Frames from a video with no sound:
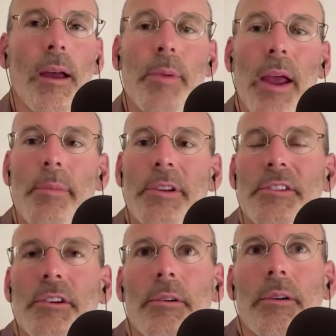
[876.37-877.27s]
be happy
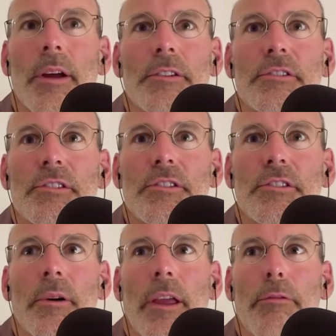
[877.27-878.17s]
to. And so,
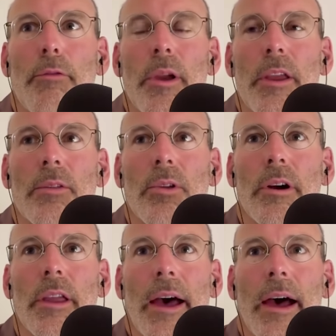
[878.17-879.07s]
if we look
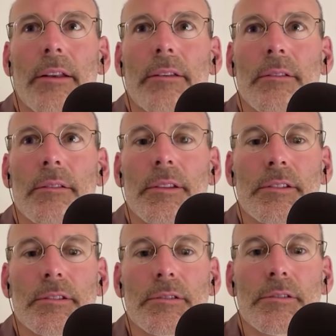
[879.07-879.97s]
at this
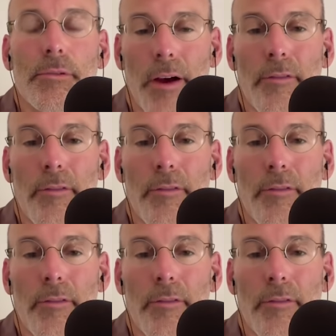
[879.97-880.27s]
survival